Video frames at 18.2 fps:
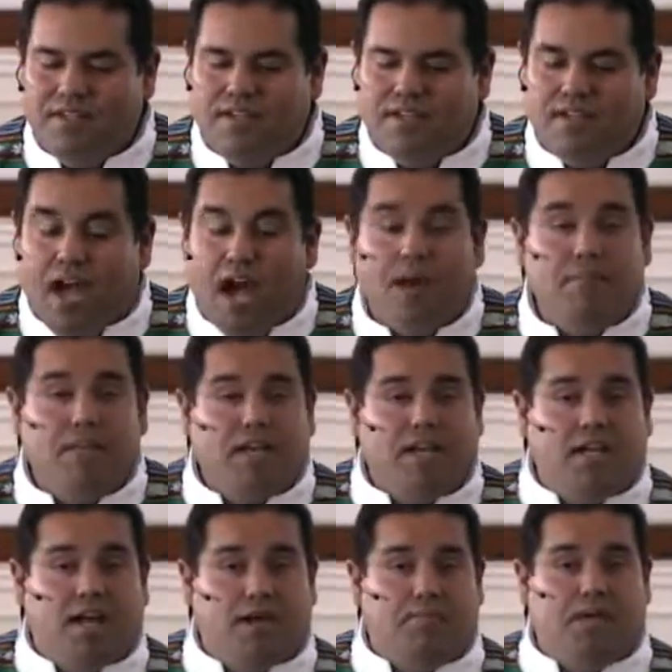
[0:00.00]
I might
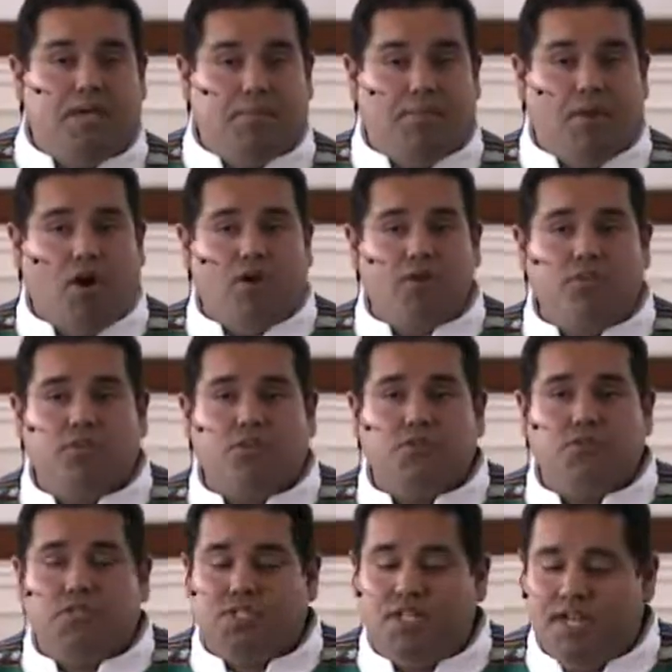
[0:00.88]
not be a part of
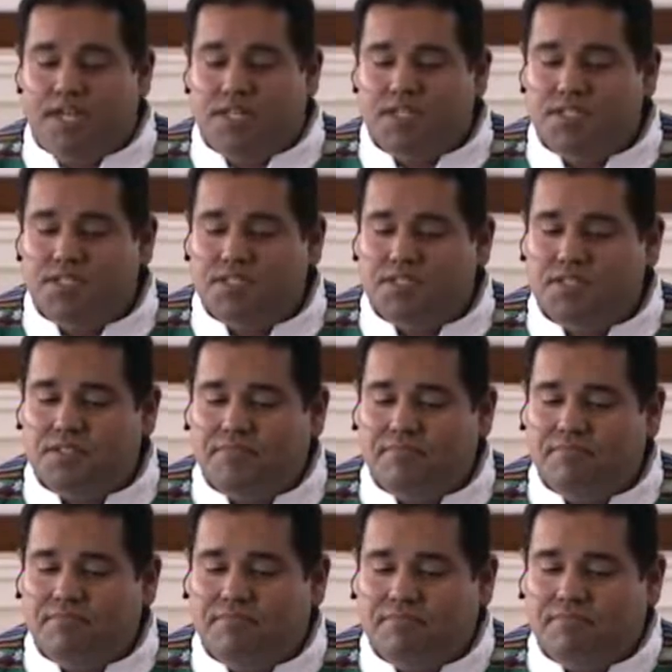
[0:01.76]
those days,
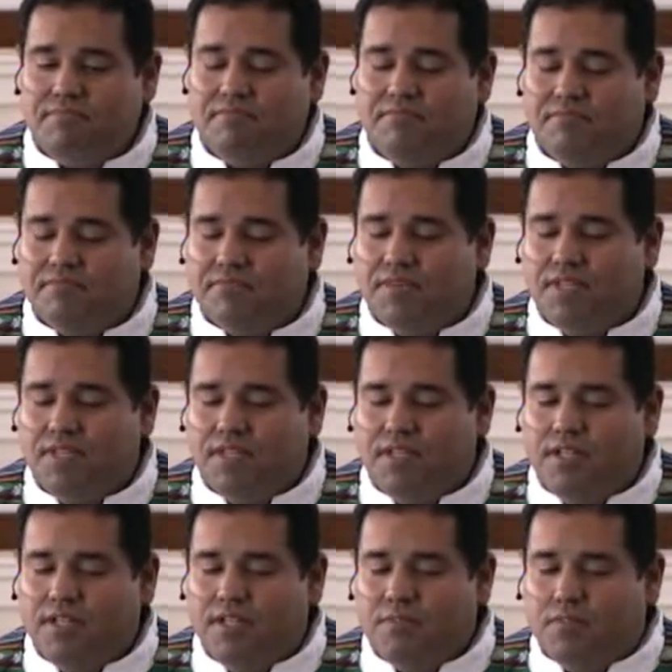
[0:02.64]

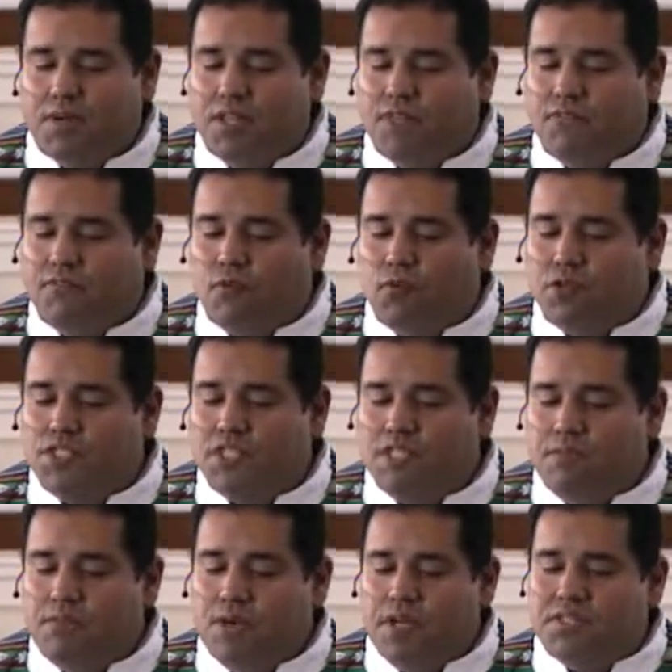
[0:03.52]
but in the
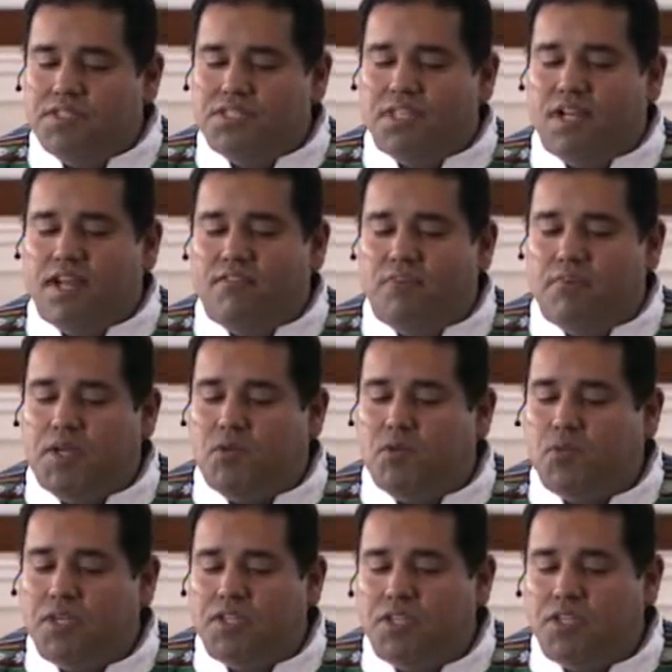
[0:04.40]
14 months that I've been
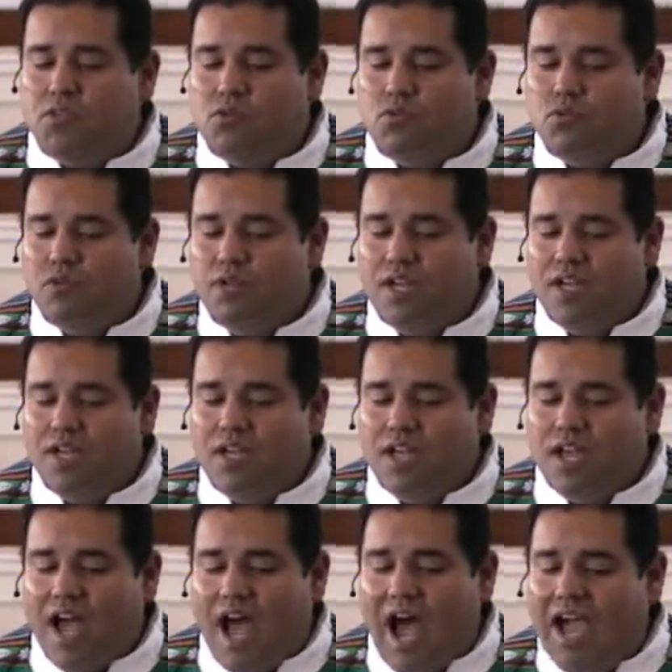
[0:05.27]
with you,
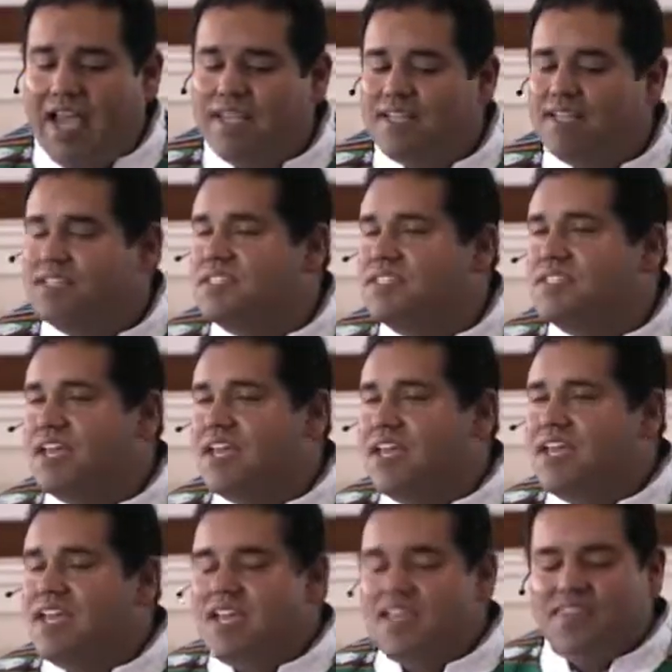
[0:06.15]
I can
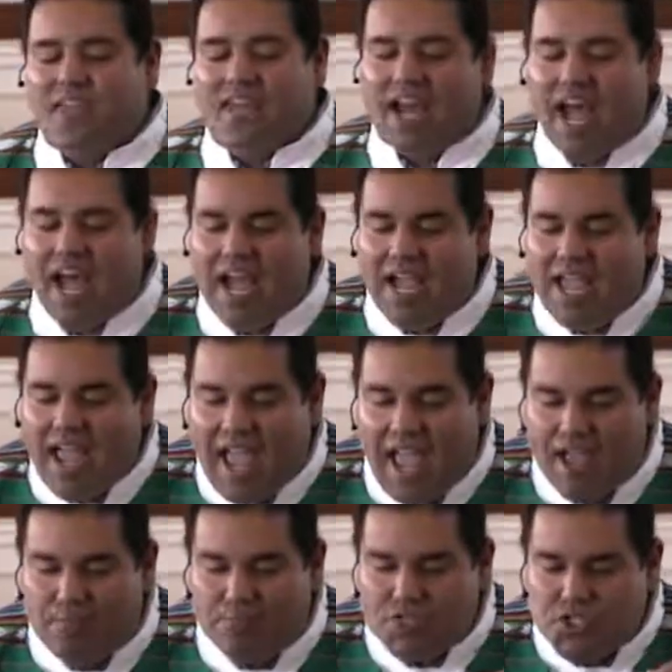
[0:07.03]
say that I
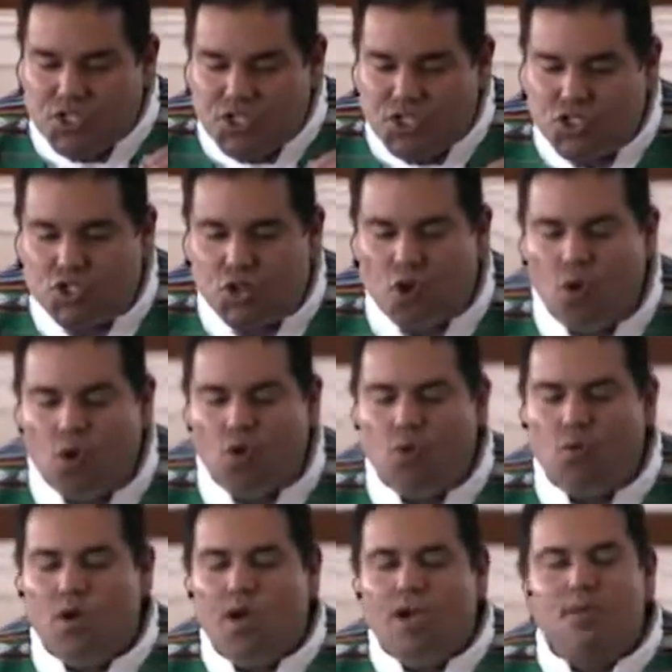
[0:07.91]
am
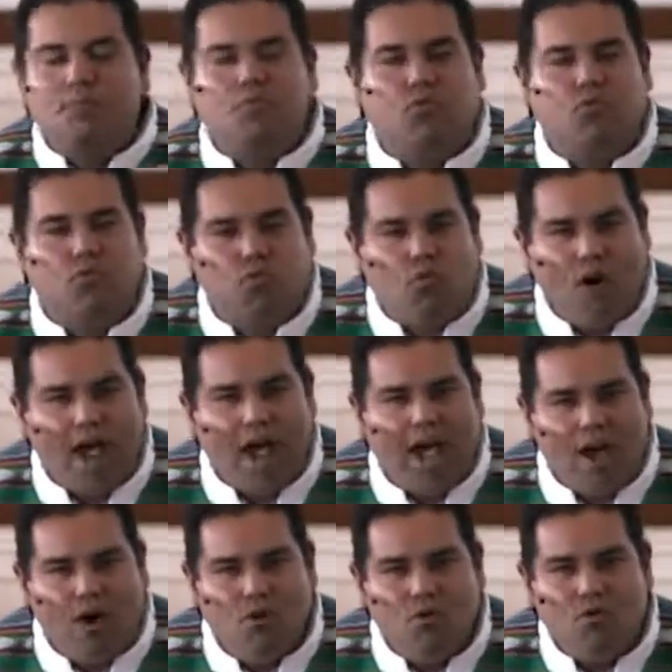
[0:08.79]
so
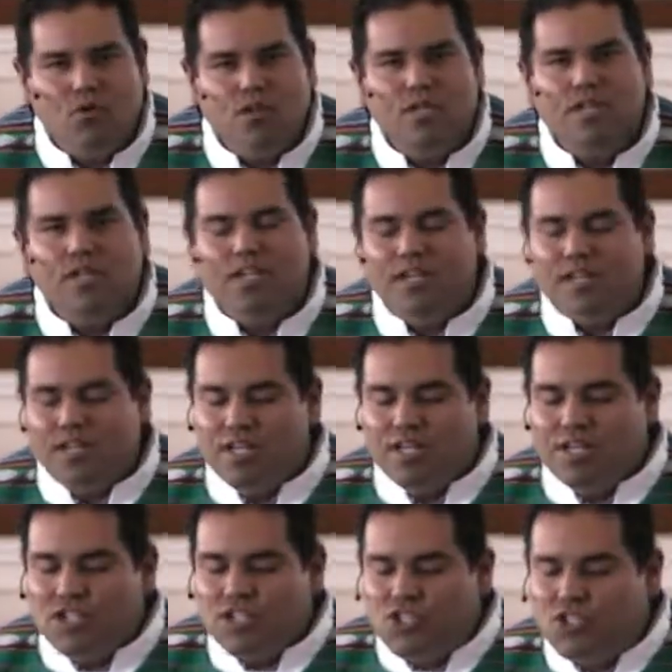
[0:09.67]
proud,
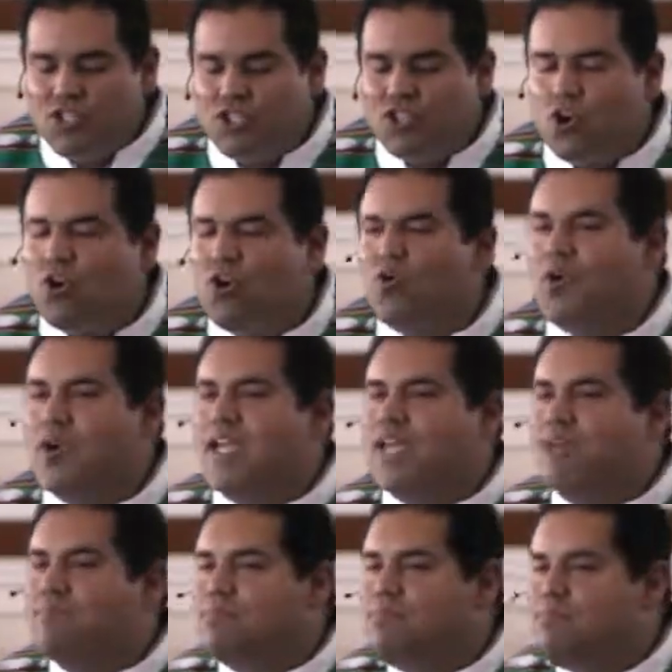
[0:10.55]
so
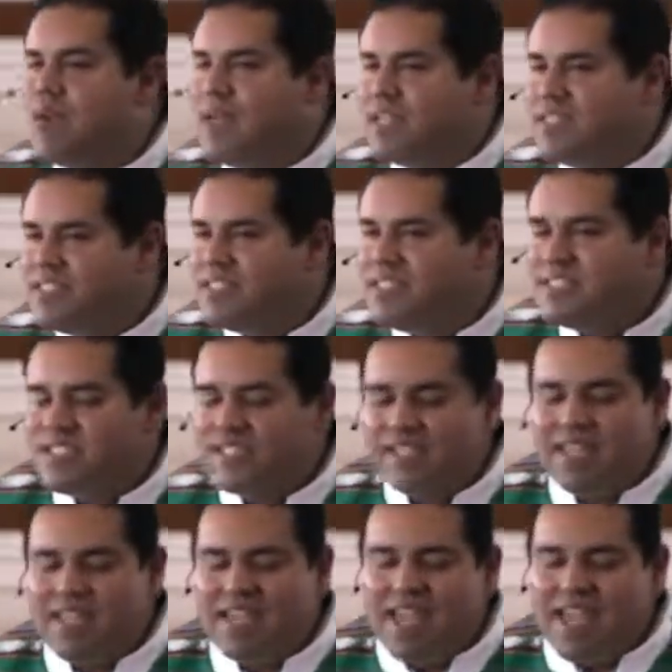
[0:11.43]

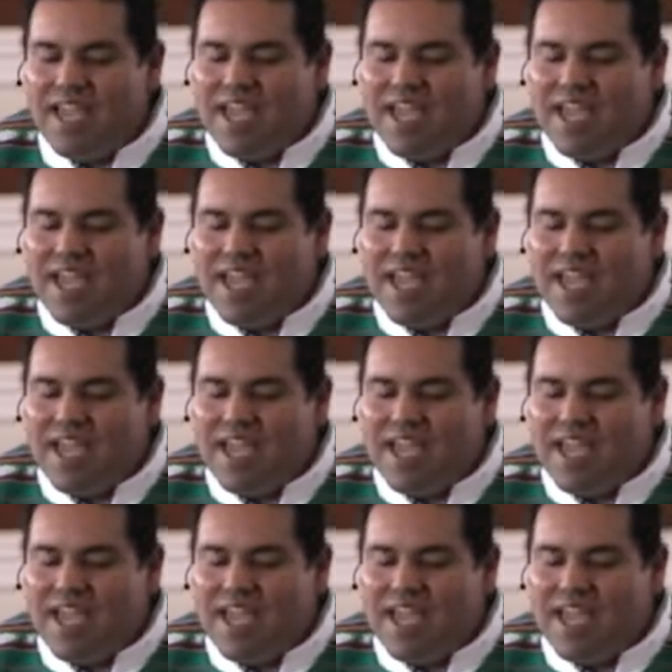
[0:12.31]
immensely